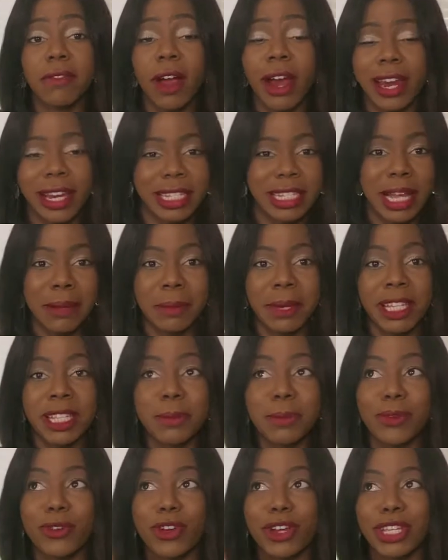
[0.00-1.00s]
FAR exam
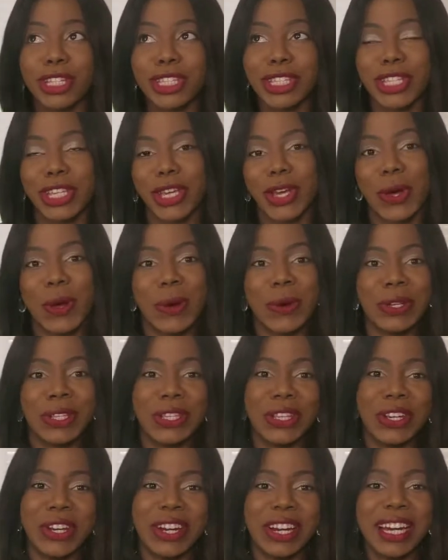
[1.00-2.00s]
experience here or
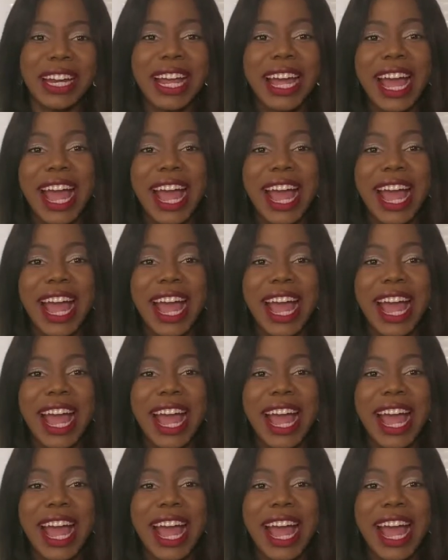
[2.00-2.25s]
here.